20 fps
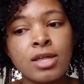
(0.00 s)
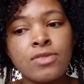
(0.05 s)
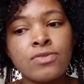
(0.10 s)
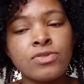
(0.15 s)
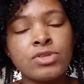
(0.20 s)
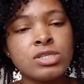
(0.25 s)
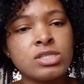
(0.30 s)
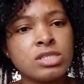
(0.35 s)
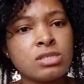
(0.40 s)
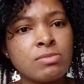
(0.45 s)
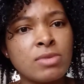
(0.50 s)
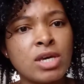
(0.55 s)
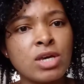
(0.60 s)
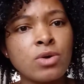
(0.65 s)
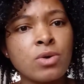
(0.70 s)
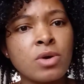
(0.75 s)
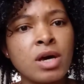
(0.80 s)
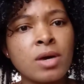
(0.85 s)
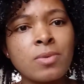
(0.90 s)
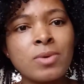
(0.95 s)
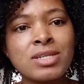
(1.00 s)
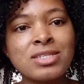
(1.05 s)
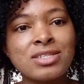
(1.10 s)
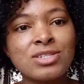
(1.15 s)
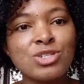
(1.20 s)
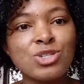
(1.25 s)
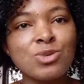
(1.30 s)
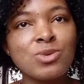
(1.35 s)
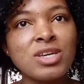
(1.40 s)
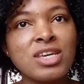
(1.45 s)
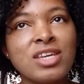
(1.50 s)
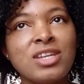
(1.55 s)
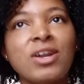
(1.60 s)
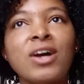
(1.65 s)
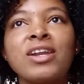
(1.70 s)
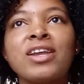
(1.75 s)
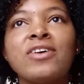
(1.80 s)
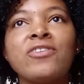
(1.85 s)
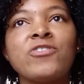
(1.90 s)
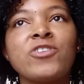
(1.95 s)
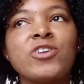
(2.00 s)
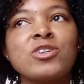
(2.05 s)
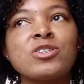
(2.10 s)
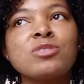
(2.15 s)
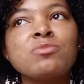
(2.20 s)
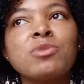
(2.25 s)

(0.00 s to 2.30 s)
The smell, I wasn't too keen on at first,